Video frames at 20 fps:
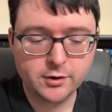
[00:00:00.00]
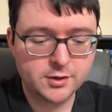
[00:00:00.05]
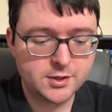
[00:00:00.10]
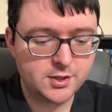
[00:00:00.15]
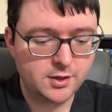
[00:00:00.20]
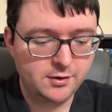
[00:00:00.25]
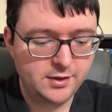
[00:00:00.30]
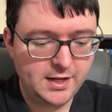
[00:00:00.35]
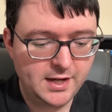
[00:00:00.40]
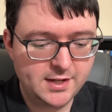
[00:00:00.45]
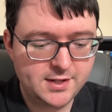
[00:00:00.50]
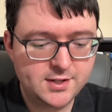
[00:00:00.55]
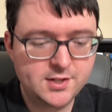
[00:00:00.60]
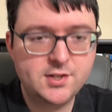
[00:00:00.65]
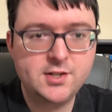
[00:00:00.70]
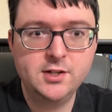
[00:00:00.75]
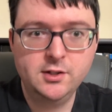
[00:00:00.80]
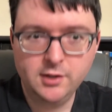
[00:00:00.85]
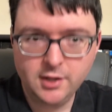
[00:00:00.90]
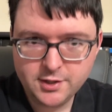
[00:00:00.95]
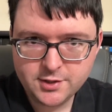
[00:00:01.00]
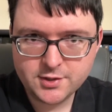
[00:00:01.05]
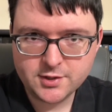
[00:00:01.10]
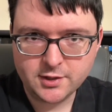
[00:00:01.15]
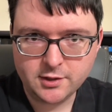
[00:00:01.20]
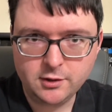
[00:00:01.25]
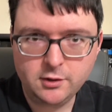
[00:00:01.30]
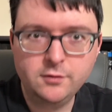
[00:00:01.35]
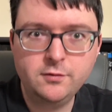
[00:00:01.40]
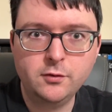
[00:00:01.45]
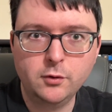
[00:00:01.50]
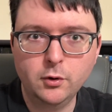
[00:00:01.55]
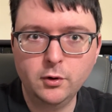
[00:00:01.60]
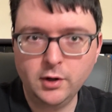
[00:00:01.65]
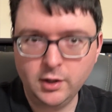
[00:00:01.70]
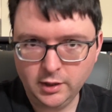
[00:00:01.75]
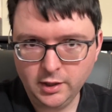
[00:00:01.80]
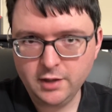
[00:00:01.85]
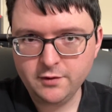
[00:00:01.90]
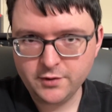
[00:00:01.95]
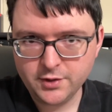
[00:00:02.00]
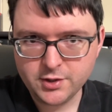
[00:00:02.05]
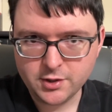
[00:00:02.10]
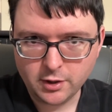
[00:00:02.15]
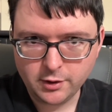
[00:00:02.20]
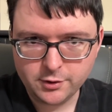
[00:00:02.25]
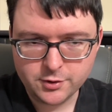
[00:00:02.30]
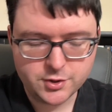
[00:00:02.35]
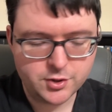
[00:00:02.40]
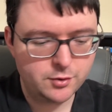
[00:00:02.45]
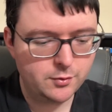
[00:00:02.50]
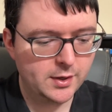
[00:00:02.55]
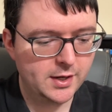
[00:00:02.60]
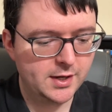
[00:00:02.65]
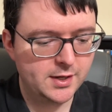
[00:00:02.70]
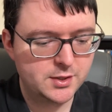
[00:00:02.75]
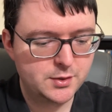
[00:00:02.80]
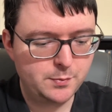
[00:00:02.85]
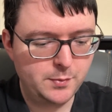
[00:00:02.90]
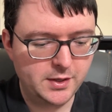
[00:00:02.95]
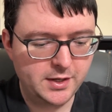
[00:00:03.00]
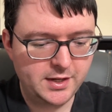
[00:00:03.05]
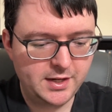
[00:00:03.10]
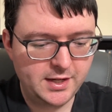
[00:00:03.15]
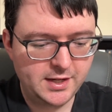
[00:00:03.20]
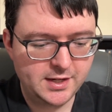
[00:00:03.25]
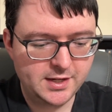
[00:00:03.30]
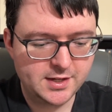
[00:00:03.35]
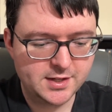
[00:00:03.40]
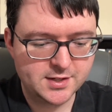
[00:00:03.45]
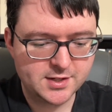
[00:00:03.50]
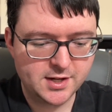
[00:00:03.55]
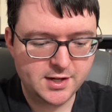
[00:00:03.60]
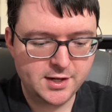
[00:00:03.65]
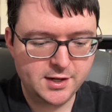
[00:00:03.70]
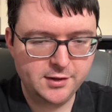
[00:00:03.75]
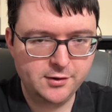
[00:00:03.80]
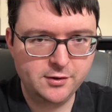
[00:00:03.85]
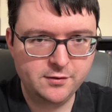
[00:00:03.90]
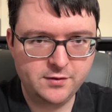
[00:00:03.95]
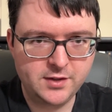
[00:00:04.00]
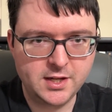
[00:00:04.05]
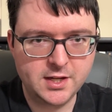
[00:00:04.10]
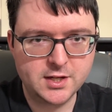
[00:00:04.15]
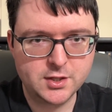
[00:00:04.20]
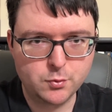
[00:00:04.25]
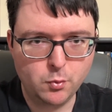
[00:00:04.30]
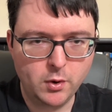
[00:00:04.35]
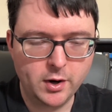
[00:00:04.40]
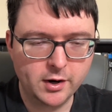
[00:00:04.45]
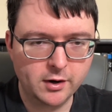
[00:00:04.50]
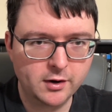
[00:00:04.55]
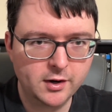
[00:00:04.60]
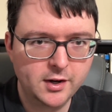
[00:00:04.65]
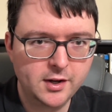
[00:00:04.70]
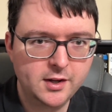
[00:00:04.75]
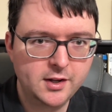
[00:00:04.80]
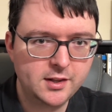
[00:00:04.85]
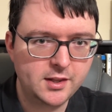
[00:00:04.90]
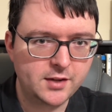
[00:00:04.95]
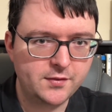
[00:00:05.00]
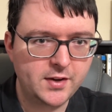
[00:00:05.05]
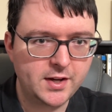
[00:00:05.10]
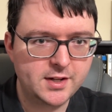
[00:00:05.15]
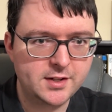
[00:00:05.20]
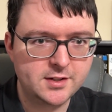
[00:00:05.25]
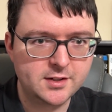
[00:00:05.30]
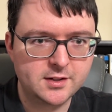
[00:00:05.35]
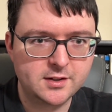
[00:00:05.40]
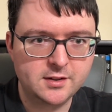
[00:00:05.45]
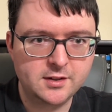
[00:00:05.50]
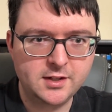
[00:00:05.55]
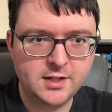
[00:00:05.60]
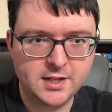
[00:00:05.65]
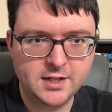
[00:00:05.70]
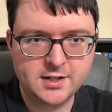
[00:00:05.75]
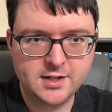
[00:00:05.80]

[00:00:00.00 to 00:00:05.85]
so that's still on sale for $11 US, but it is another of these where they've had to get,